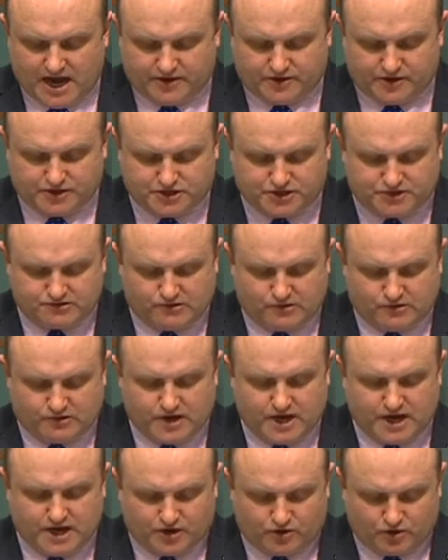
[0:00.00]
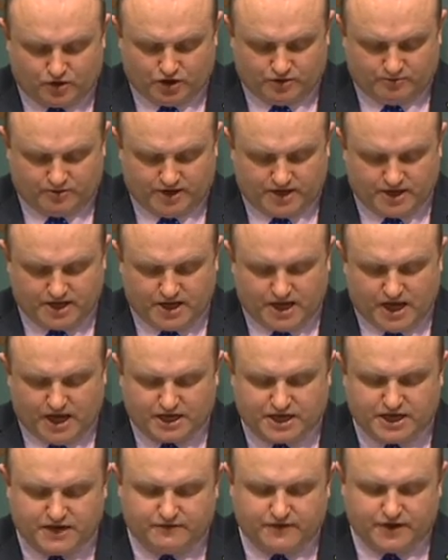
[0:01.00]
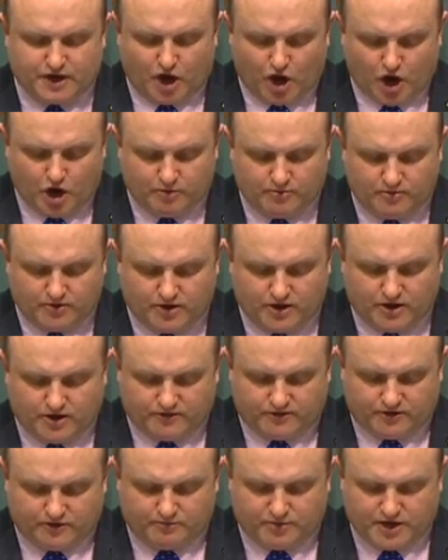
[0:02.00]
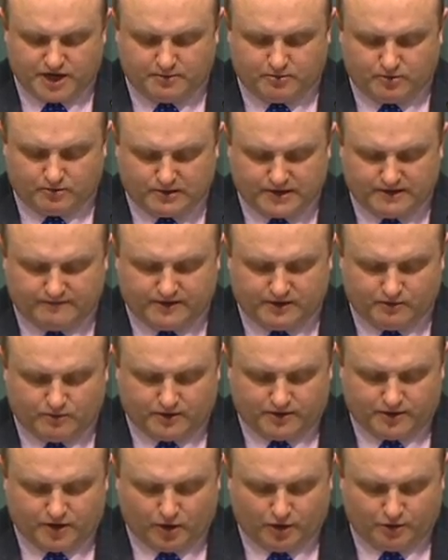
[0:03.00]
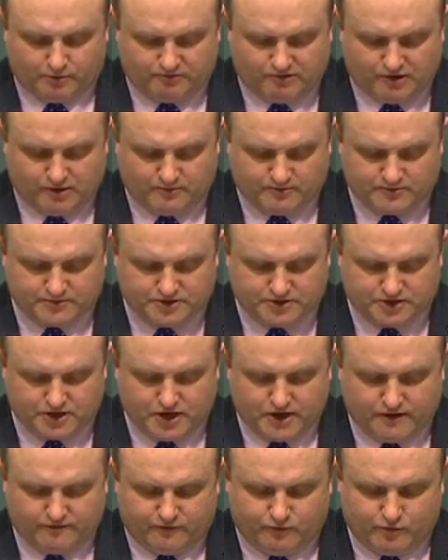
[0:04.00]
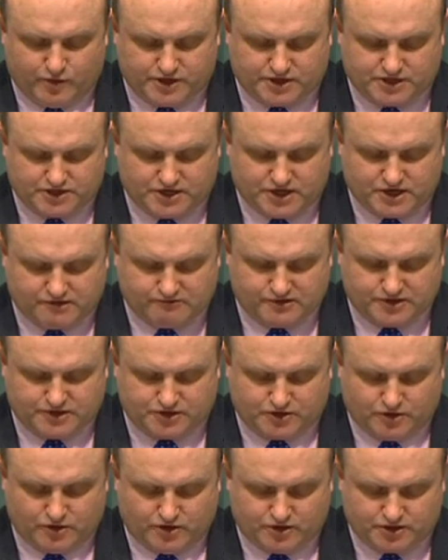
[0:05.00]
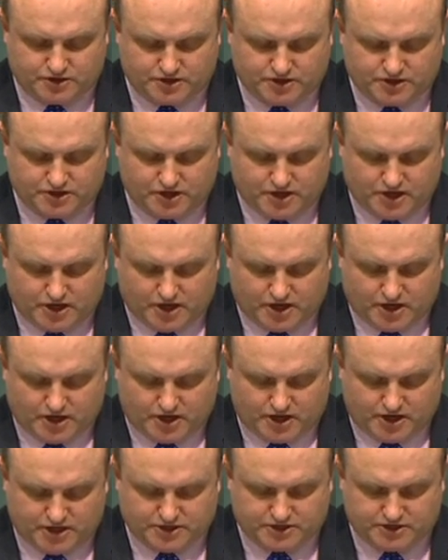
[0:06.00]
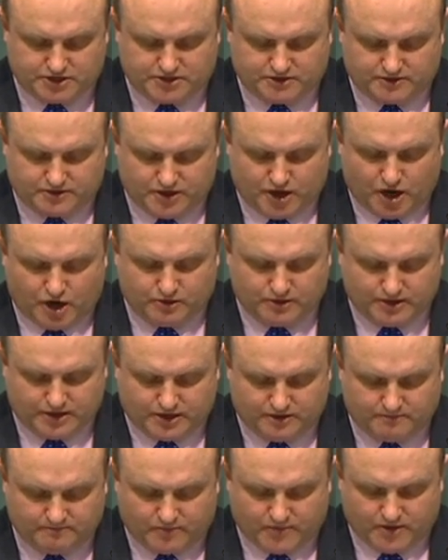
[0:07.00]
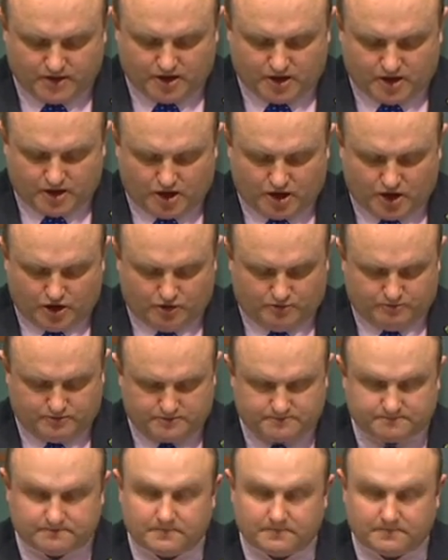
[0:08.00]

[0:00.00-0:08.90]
and a stronger economy, and giving hope to people living with health problems for which research is the only hope."